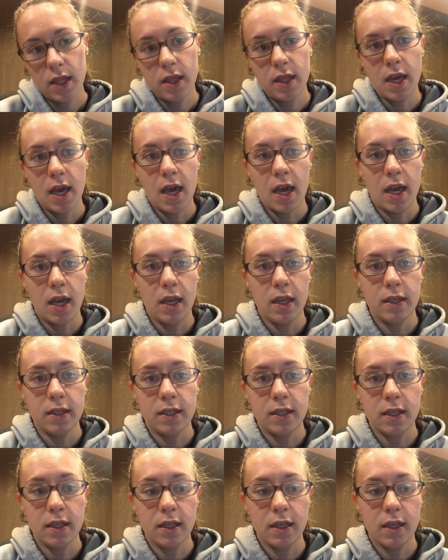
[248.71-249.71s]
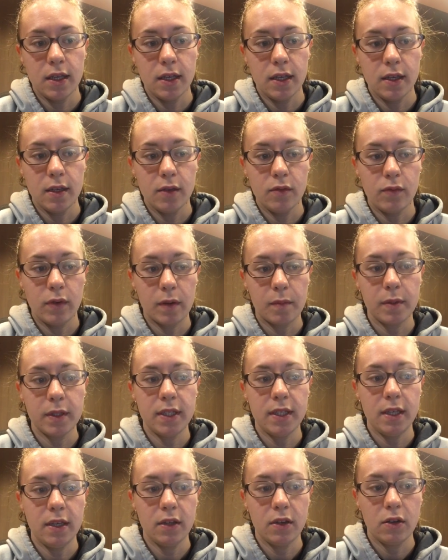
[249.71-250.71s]
that Rick
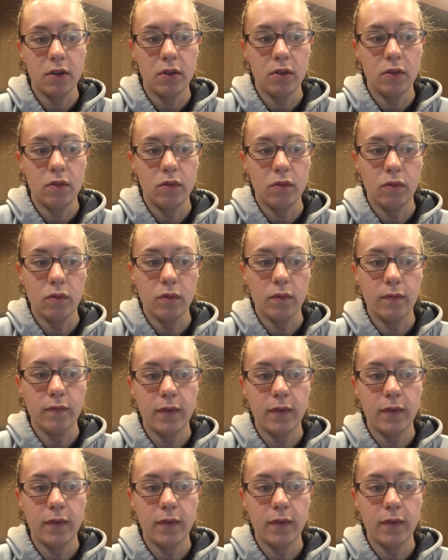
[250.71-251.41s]
Pitino